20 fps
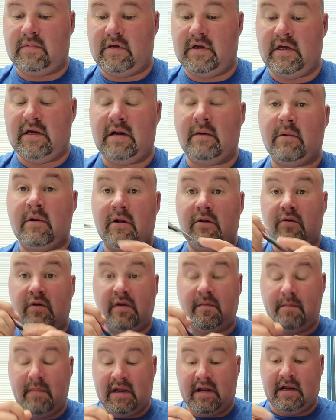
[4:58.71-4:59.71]
and I'm going to do the
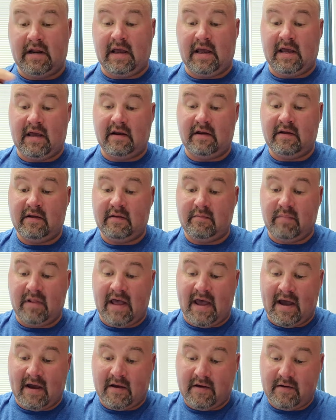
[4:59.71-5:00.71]
minute hand in
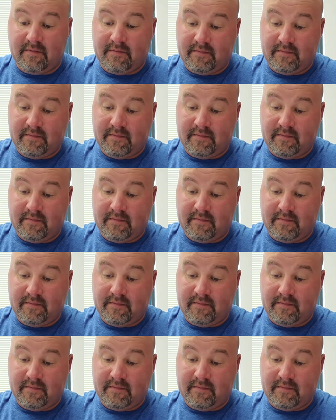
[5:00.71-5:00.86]
black.